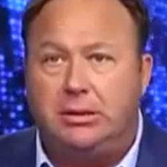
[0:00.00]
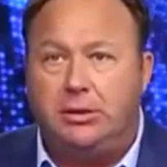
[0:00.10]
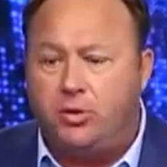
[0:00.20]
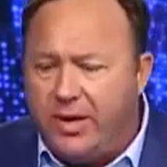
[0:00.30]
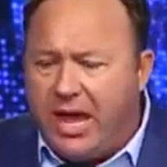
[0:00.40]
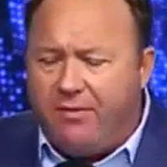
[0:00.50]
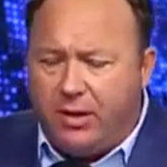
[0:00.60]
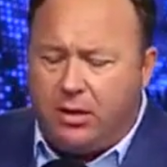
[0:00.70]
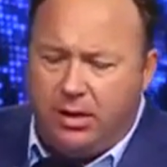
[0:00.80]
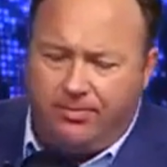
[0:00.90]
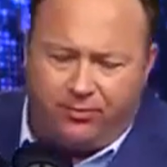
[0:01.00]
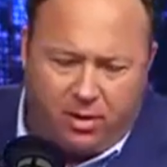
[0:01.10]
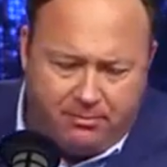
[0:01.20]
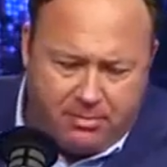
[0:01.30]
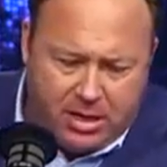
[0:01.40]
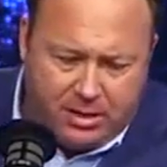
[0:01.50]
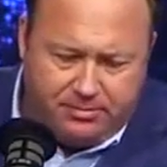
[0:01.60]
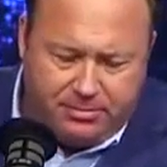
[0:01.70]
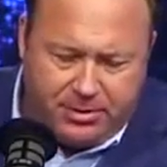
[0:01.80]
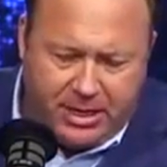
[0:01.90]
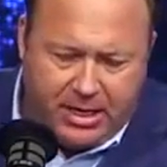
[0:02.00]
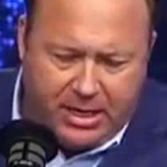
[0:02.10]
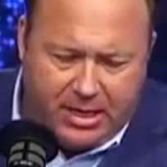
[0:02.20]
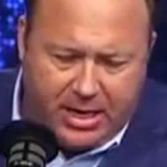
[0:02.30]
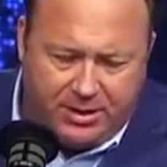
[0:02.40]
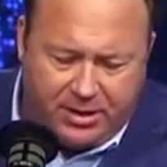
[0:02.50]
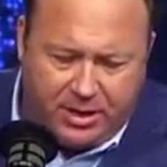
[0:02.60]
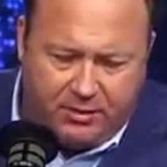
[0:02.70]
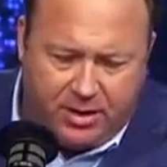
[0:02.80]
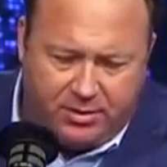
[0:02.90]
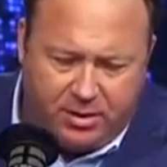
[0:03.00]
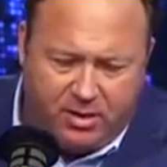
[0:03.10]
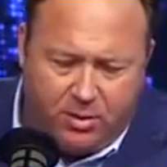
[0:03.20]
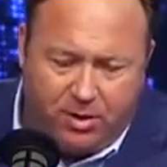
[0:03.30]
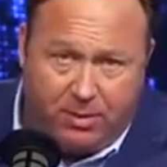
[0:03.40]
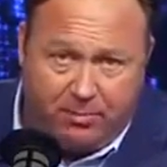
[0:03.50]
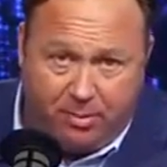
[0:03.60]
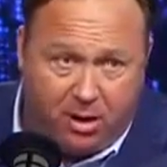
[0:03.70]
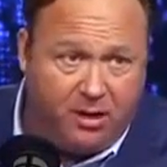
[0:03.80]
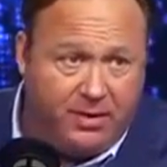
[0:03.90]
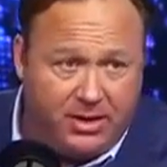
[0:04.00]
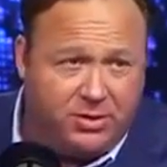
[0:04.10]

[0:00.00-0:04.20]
do we have the clip from CNN that I sent you yesterday that we only played part of that has